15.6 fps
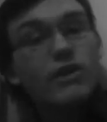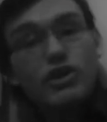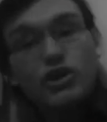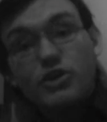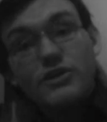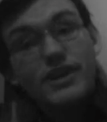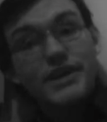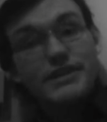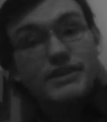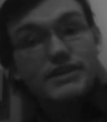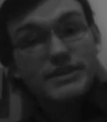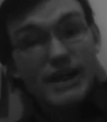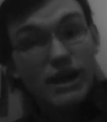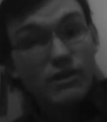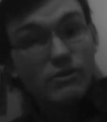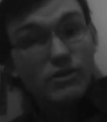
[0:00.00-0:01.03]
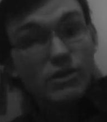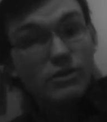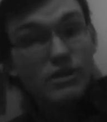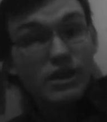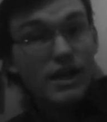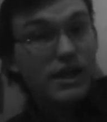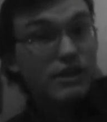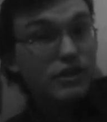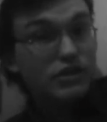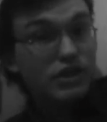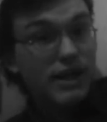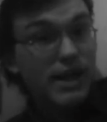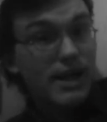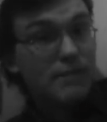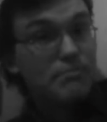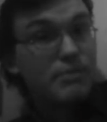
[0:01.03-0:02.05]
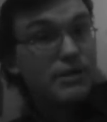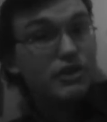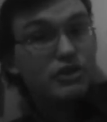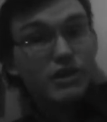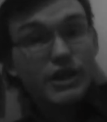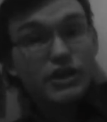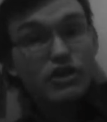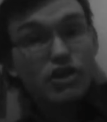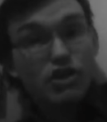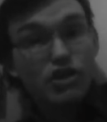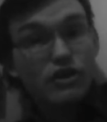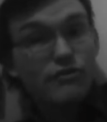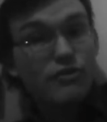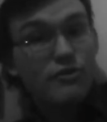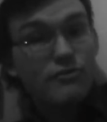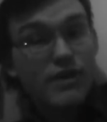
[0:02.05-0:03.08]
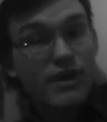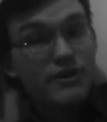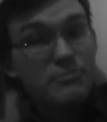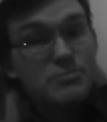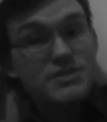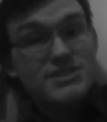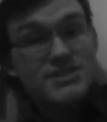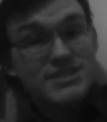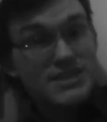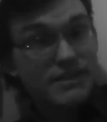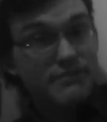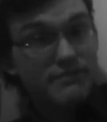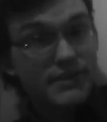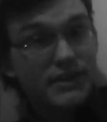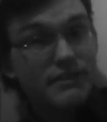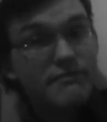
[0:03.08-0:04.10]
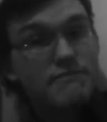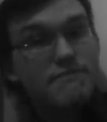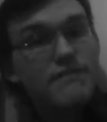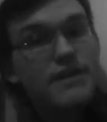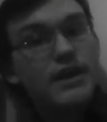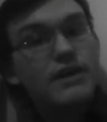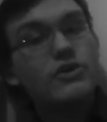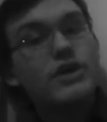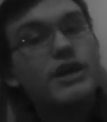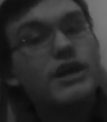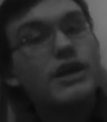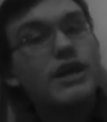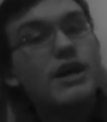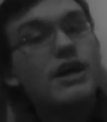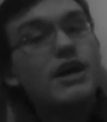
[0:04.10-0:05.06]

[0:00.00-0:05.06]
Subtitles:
you like to download a lot of crap and you like to look for very specific, very